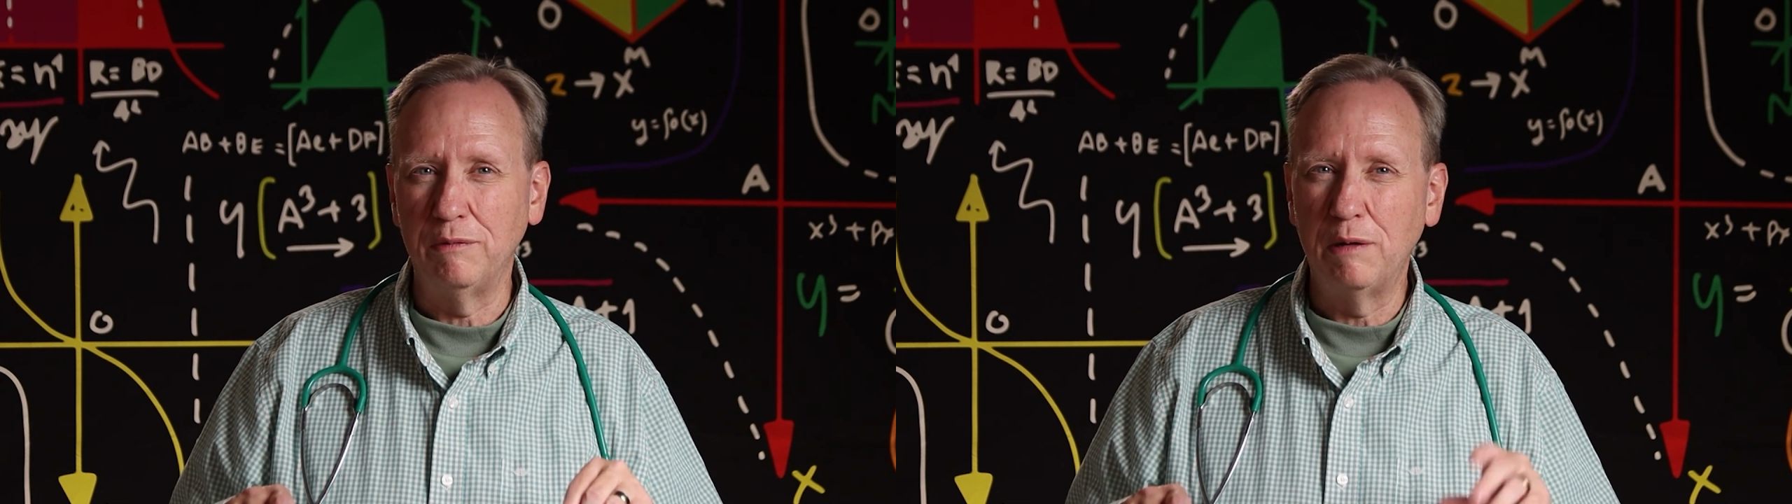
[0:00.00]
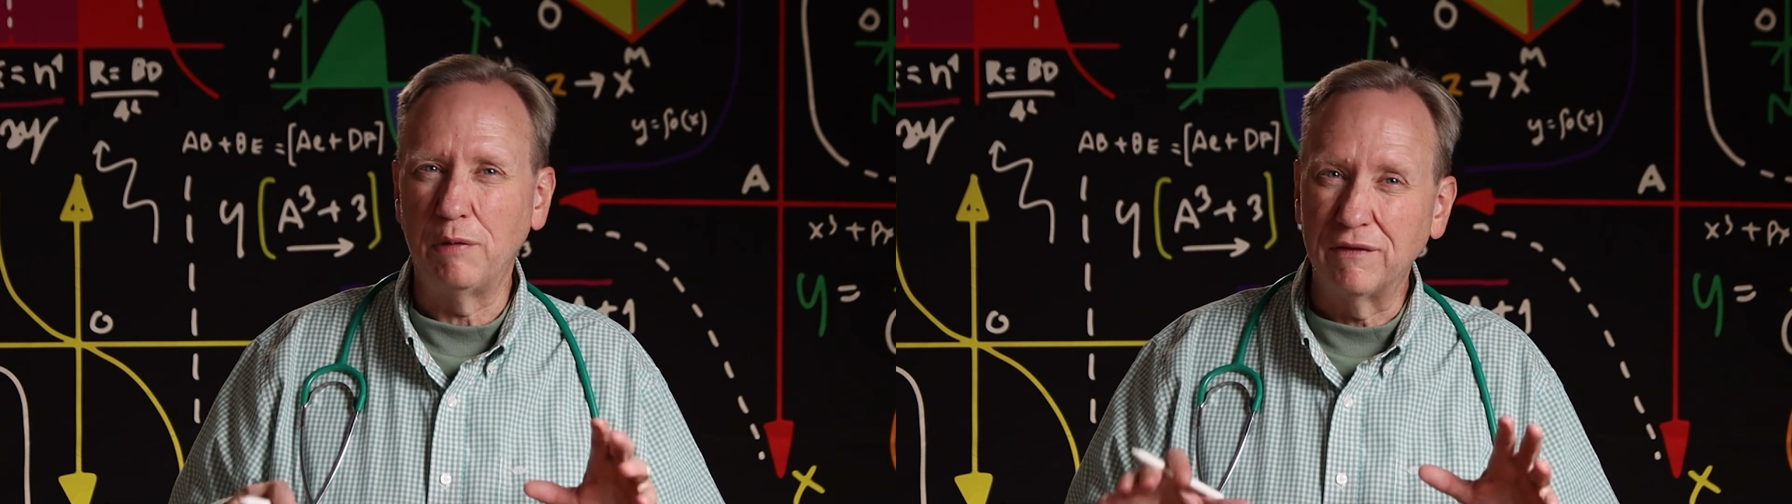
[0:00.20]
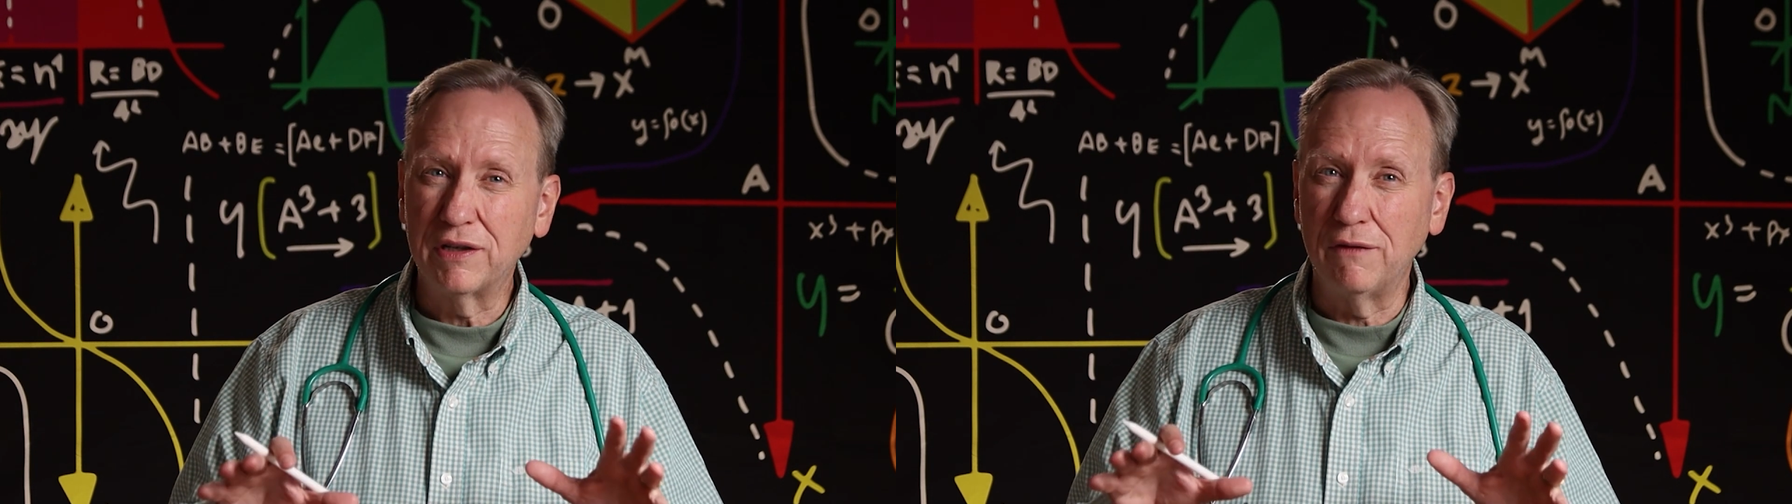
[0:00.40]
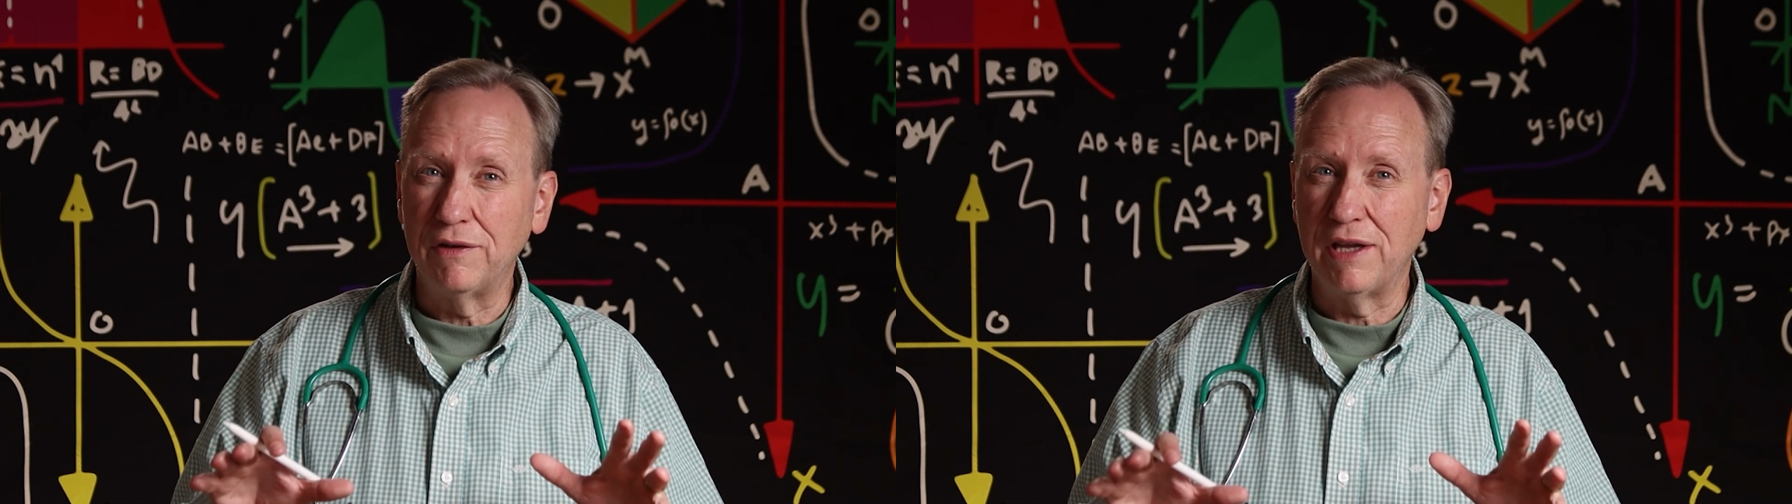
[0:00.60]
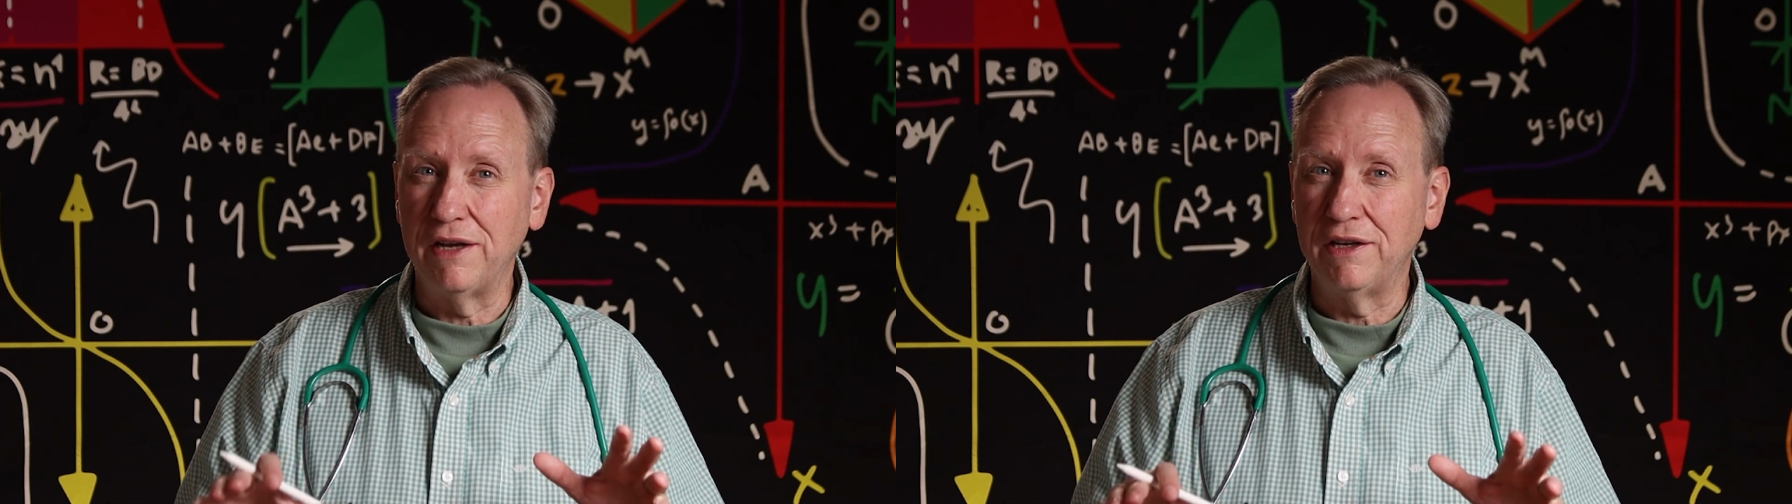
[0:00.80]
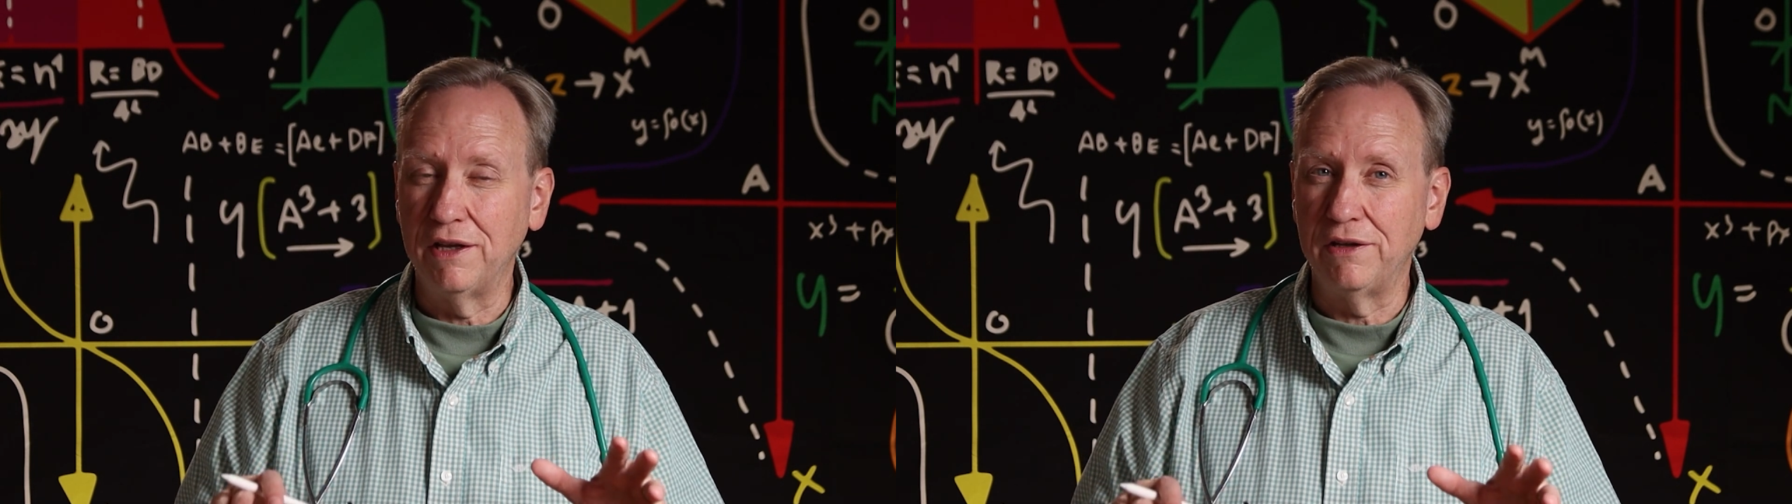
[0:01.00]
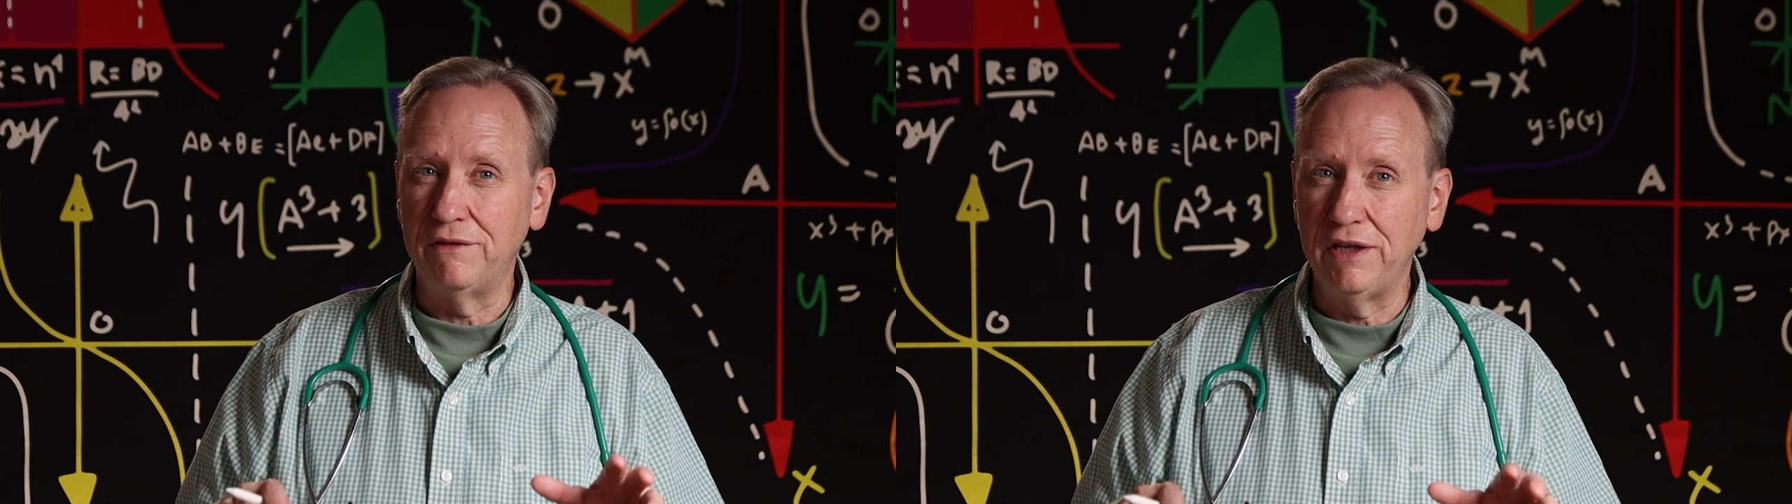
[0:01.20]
Remember, I've covered that in another